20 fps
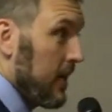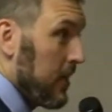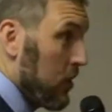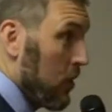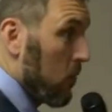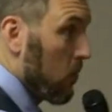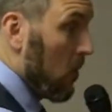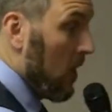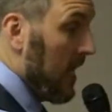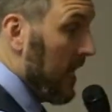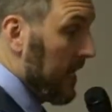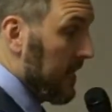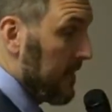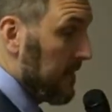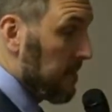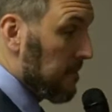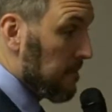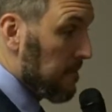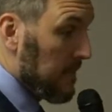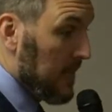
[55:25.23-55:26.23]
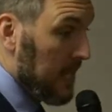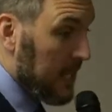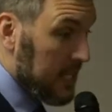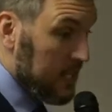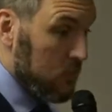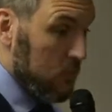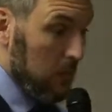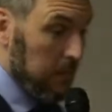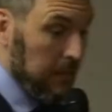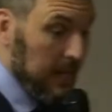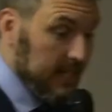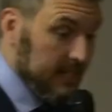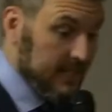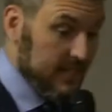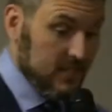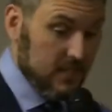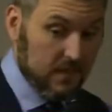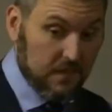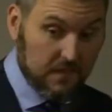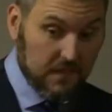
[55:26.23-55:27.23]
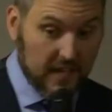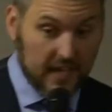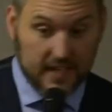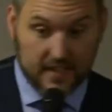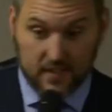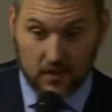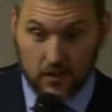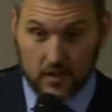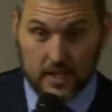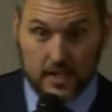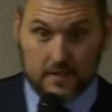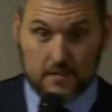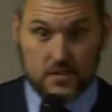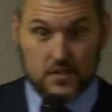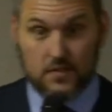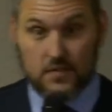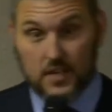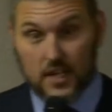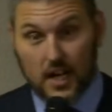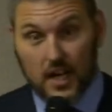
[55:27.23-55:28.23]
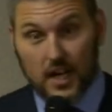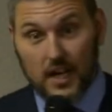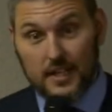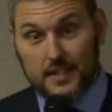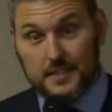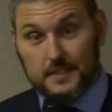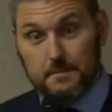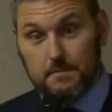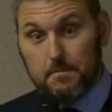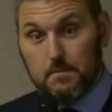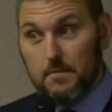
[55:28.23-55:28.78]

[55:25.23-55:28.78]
And you're right, because repentance and faith are gifts of God.